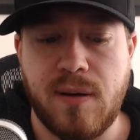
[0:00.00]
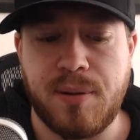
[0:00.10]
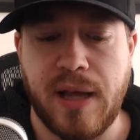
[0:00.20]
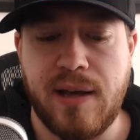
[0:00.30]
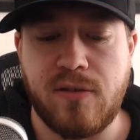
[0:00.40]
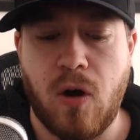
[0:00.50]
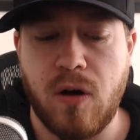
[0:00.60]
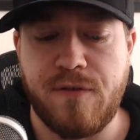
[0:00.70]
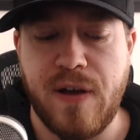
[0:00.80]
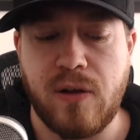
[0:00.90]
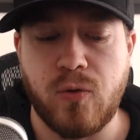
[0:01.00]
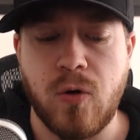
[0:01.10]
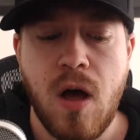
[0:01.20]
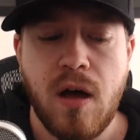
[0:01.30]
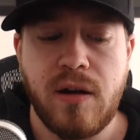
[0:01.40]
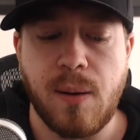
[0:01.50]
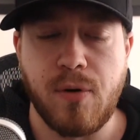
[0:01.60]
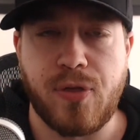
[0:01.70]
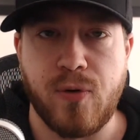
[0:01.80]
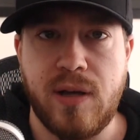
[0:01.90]
plays on FanDuel:
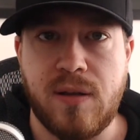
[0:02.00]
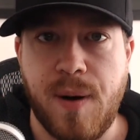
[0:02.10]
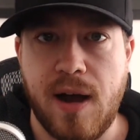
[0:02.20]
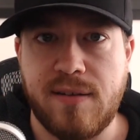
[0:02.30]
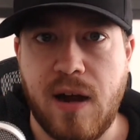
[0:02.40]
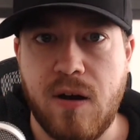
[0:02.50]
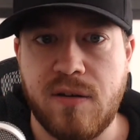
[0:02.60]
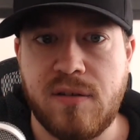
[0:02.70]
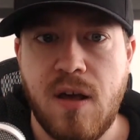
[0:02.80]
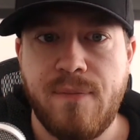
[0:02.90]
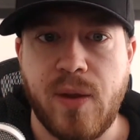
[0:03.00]
number three, Tobias Harris;